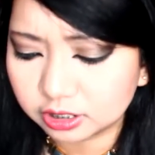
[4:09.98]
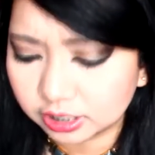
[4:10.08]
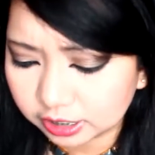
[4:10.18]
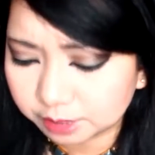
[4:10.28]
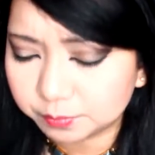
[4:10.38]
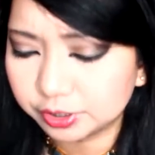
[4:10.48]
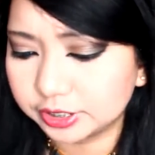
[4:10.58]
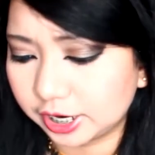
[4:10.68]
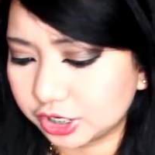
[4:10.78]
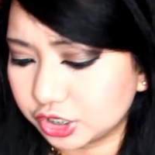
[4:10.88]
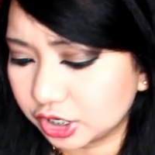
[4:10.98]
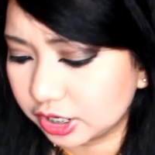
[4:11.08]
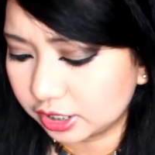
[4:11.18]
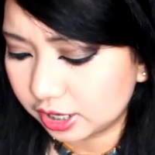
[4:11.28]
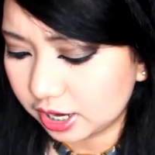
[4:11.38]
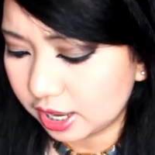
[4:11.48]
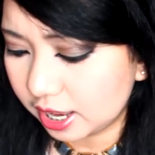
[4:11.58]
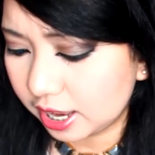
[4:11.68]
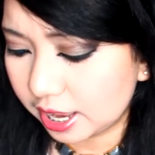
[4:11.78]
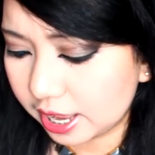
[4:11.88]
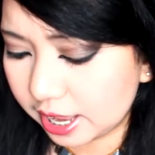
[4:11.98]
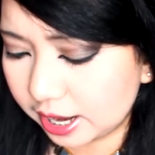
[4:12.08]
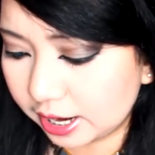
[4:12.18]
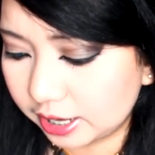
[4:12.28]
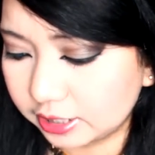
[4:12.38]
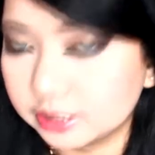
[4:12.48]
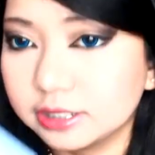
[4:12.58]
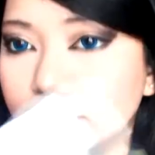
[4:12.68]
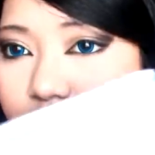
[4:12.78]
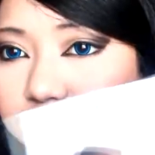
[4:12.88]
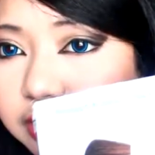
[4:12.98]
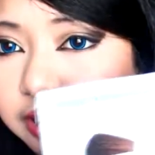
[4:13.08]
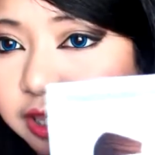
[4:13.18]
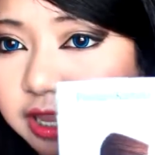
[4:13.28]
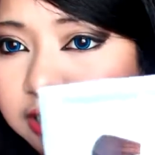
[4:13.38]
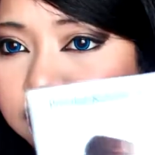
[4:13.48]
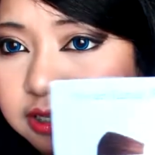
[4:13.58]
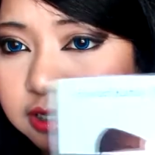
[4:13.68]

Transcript: cleaning protection and it looks like that